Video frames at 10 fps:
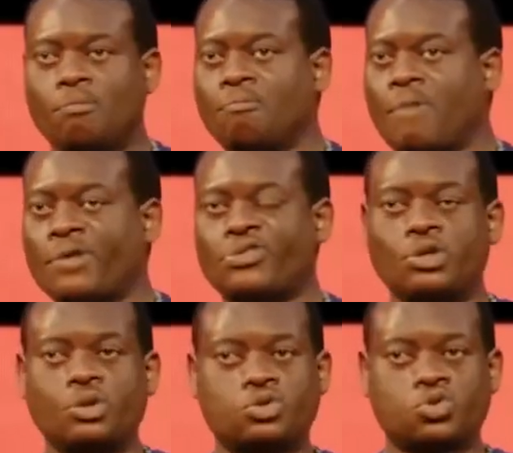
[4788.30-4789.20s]

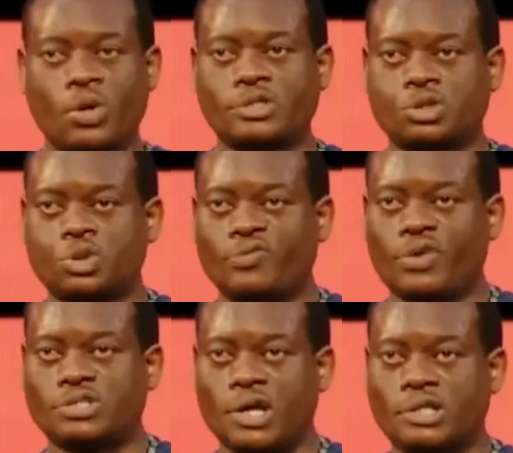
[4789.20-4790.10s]
matthew 22
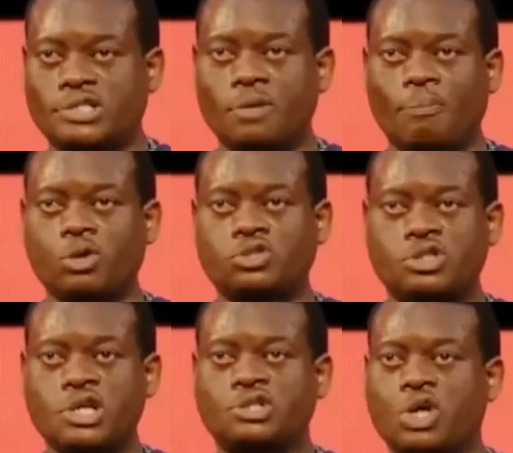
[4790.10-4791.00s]
verse 18 but
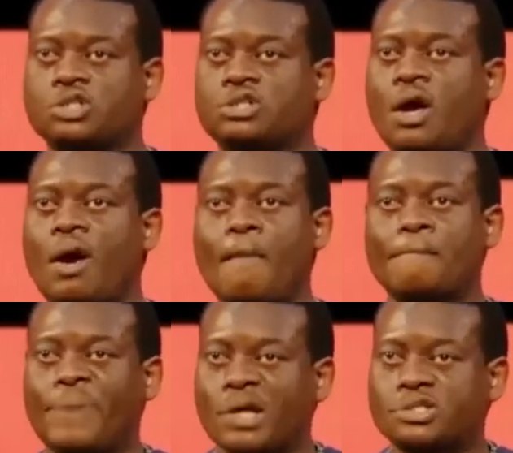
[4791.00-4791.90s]
jesus
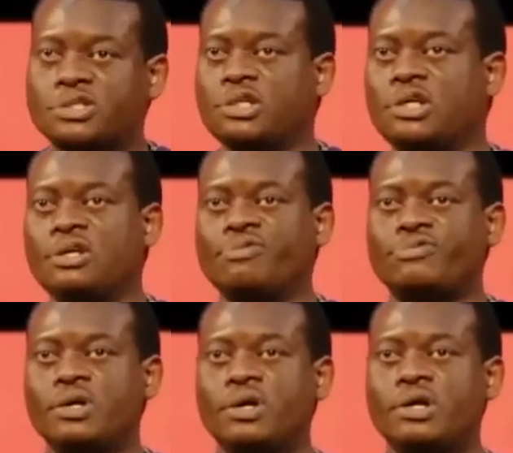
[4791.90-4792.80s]

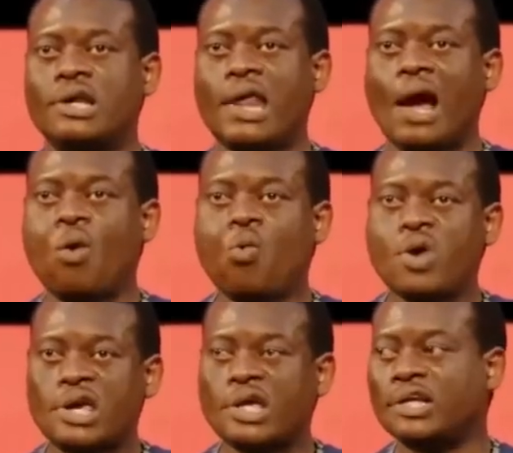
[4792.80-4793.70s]
perceived their
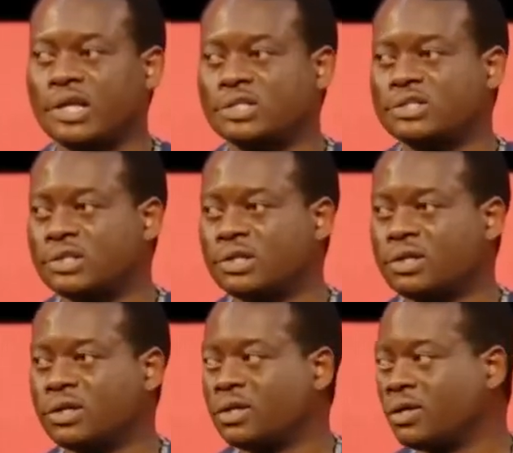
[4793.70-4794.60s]
wickedness
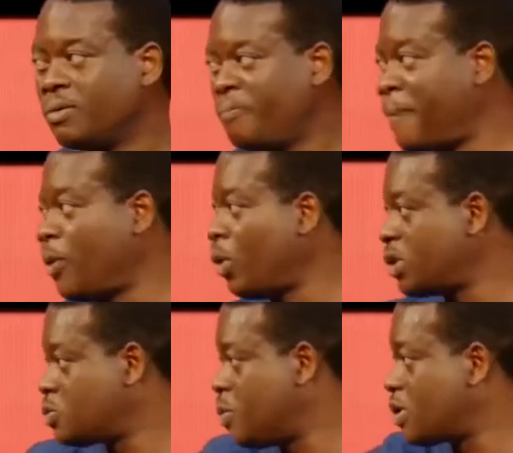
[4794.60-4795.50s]
People were
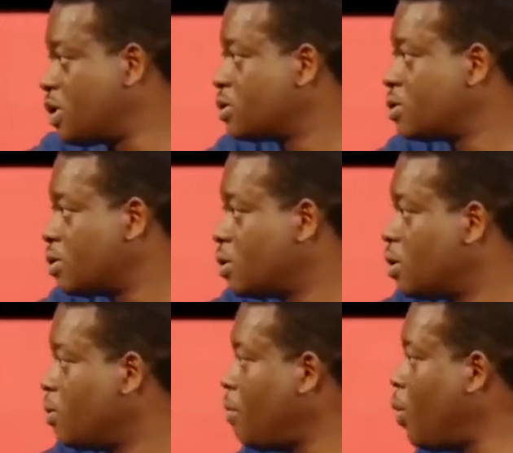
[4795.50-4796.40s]
speaking.
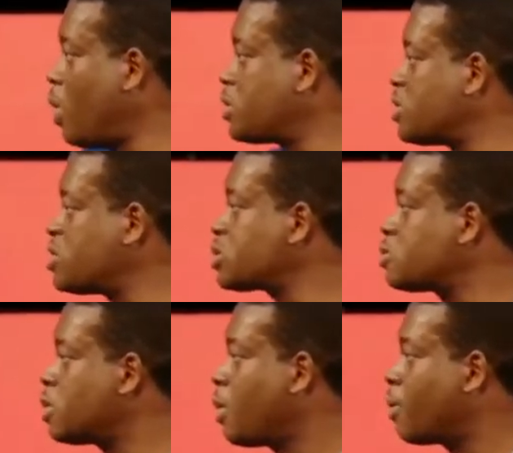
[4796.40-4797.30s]
But what did Jesus
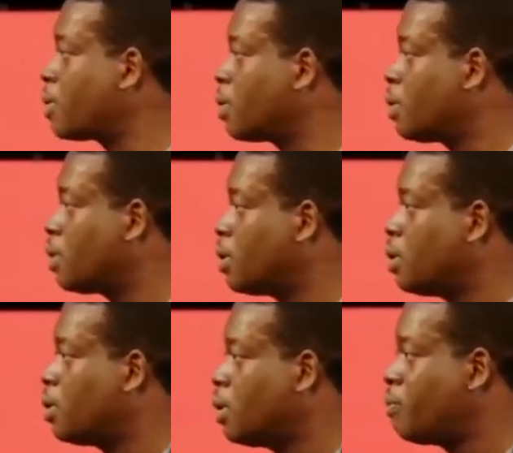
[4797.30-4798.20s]

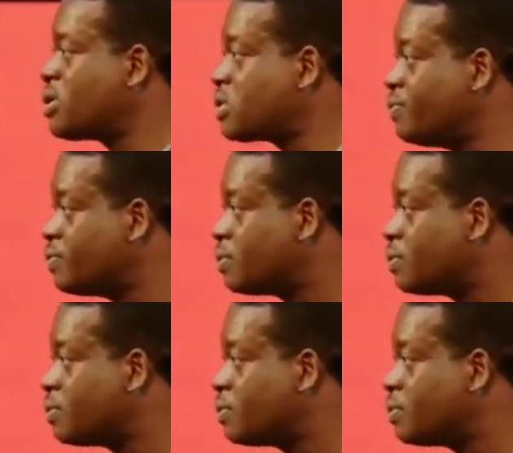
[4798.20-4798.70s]
perceive?